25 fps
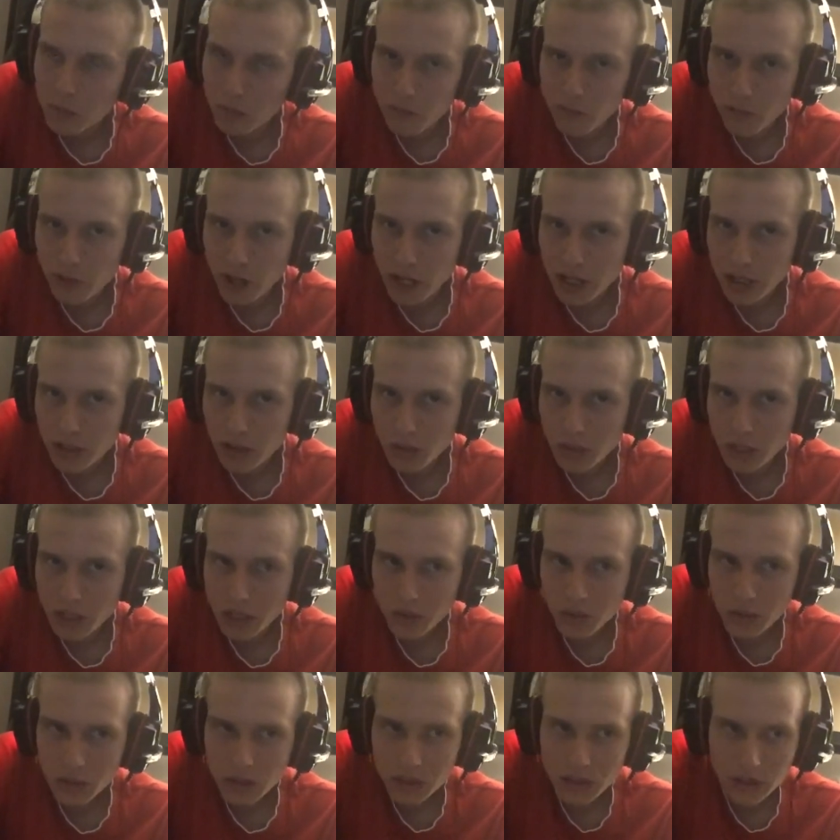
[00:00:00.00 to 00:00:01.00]
find a way to
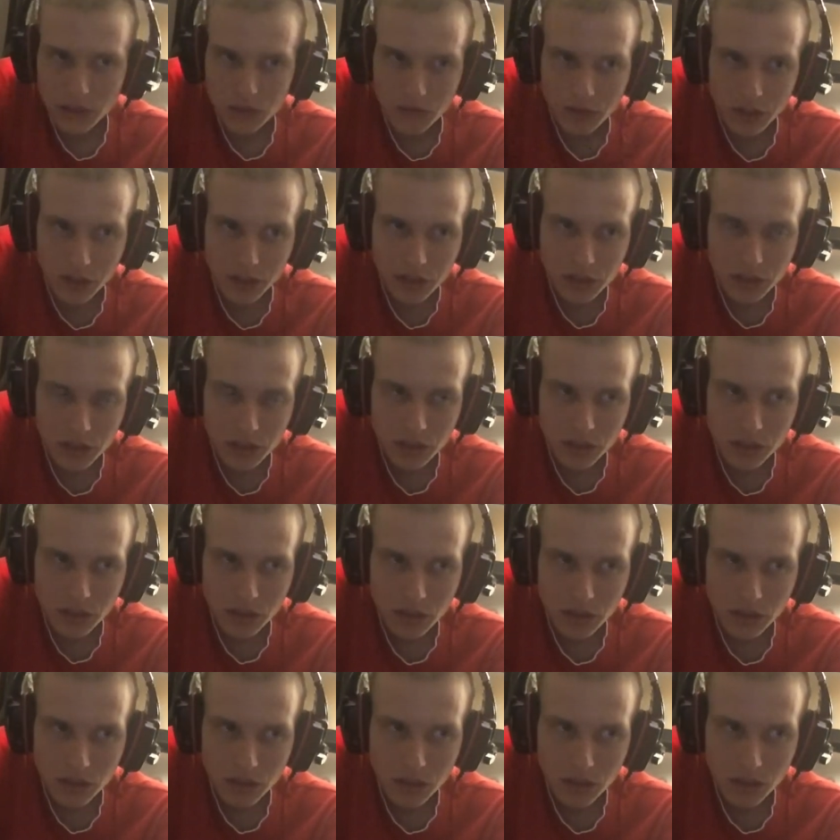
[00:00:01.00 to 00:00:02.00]
win the division.
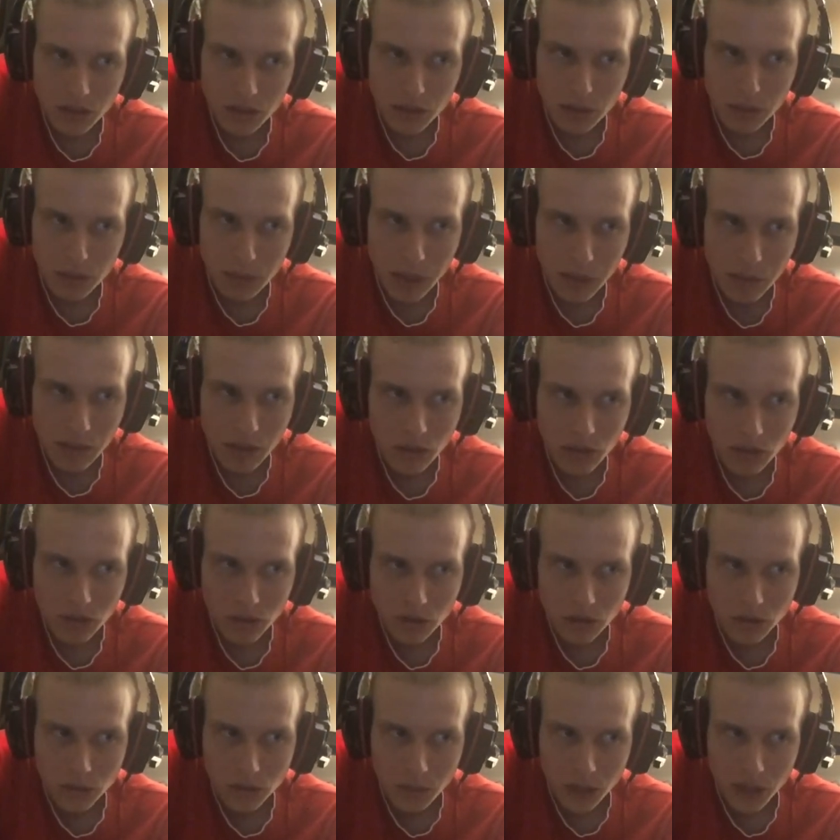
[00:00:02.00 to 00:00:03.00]
Maybe they're a
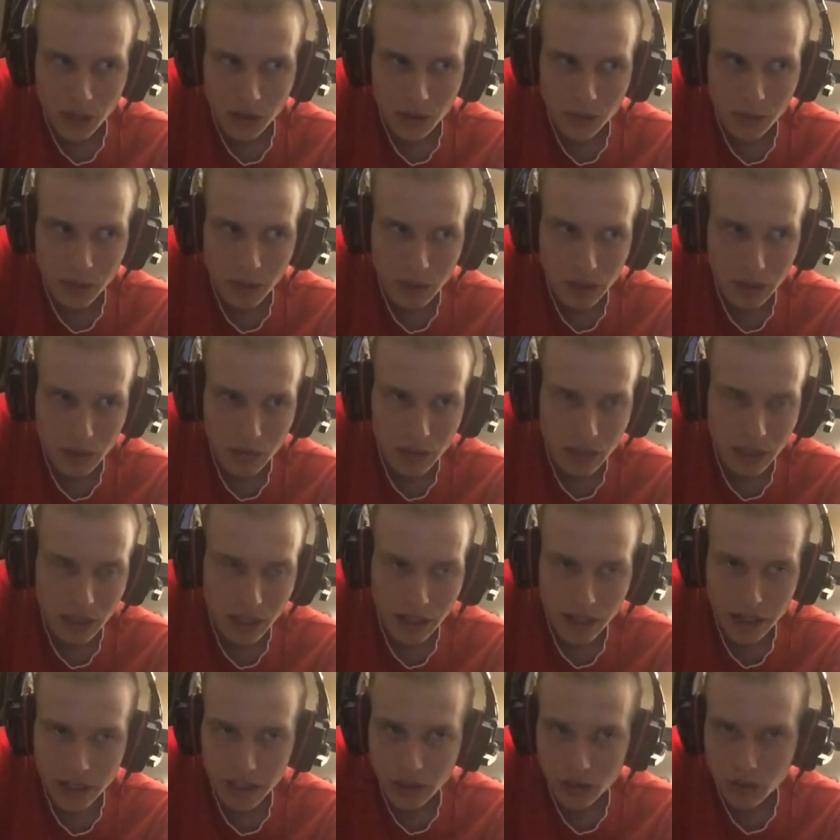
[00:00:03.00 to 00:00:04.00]
little better. Maybe they win
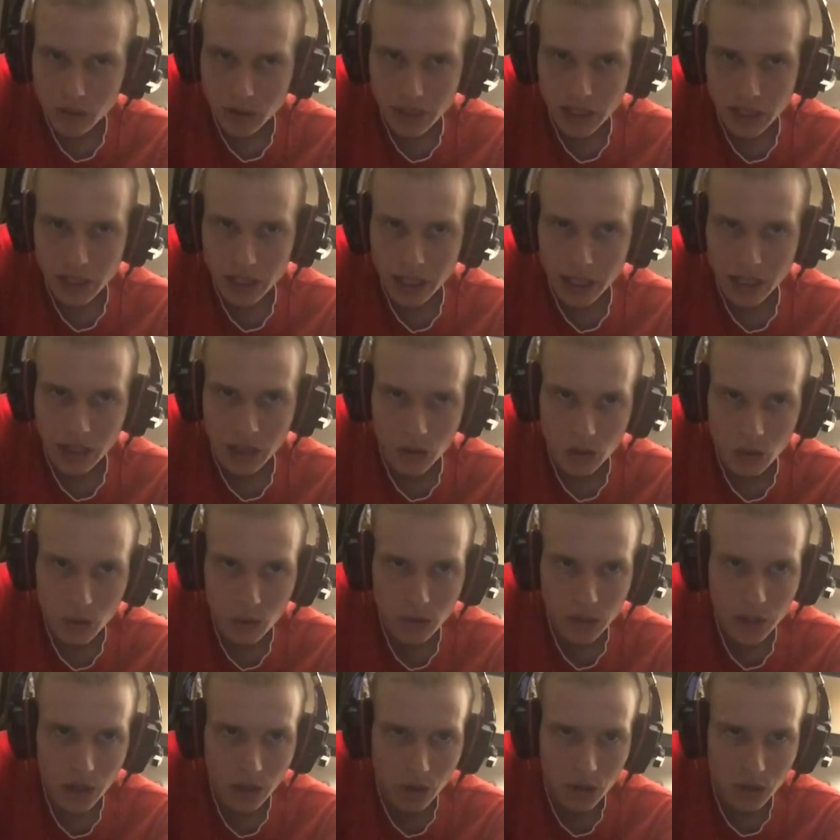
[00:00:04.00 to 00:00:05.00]
93 again. Who
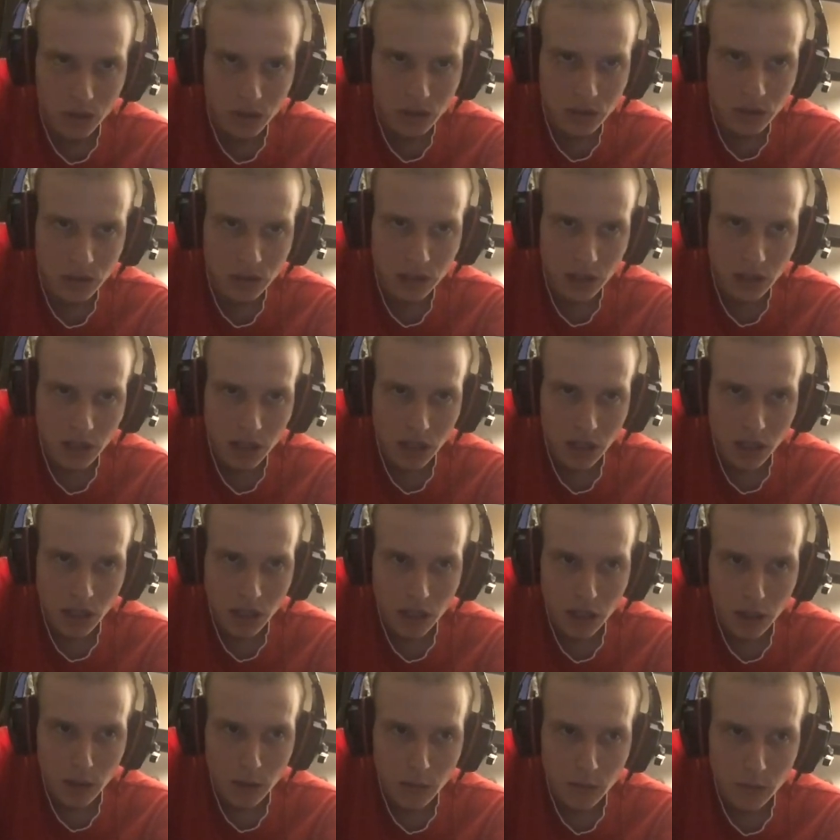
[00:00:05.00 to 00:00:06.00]
knows?
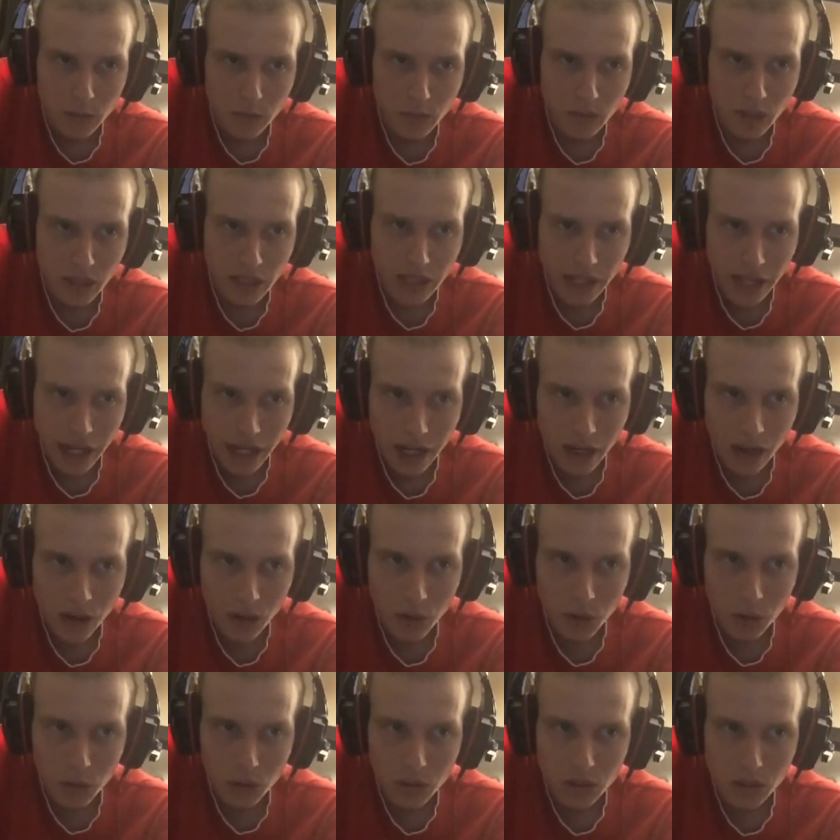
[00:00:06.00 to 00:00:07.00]
But
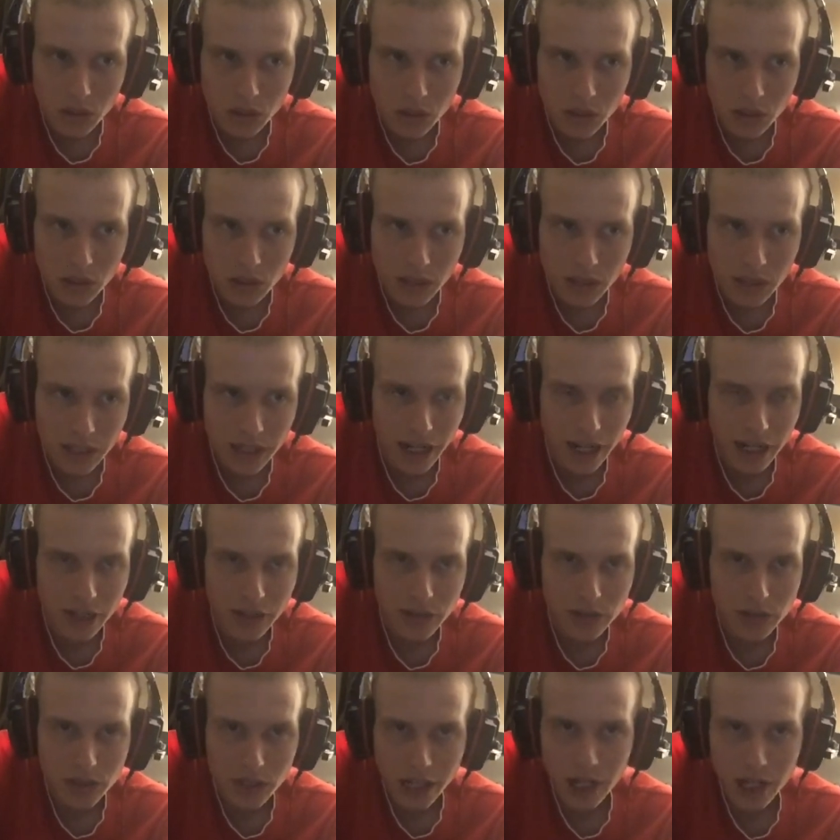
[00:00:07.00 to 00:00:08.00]
now the
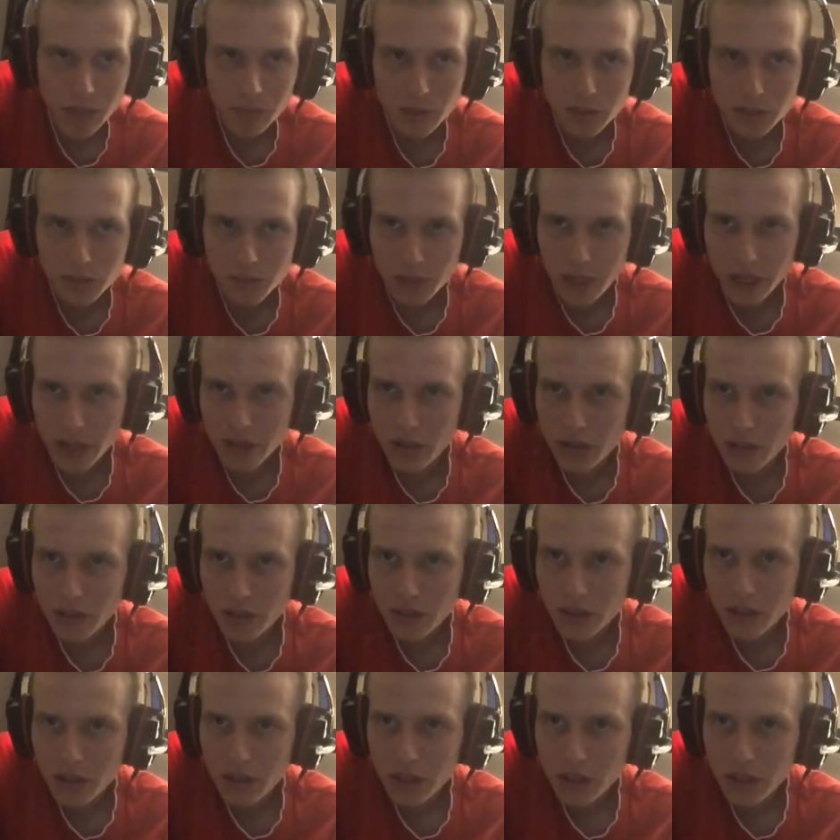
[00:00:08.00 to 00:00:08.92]
Dodgers lineup is better.